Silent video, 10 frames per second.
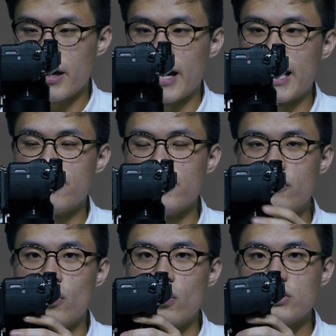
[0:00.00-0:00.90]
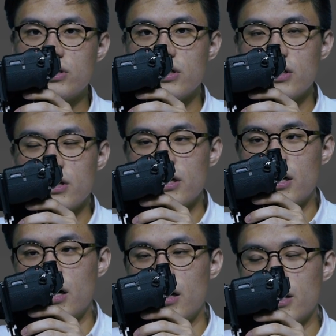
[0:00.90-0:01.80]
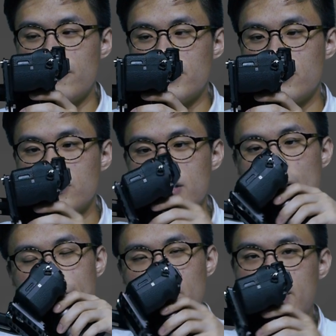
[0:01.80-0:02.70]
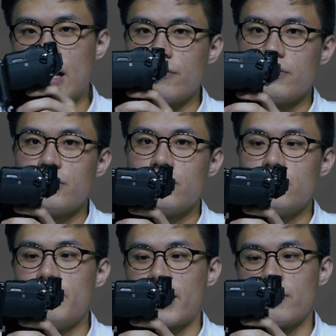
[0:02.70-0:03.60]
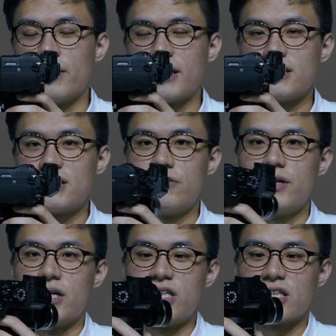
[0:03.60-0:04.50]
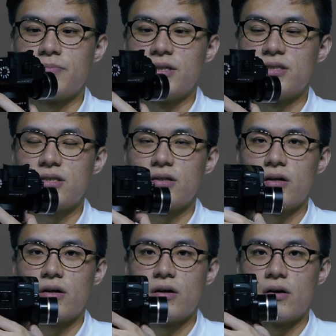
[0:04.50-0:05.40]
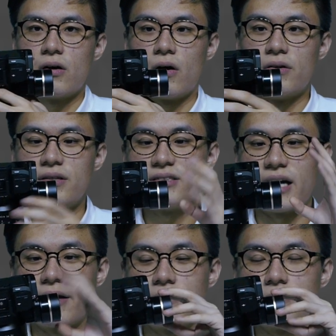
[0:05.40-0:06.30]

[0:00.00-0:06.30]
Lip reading: and if it rolls, if it tilts up or down, you make your necessary adjustments on this side.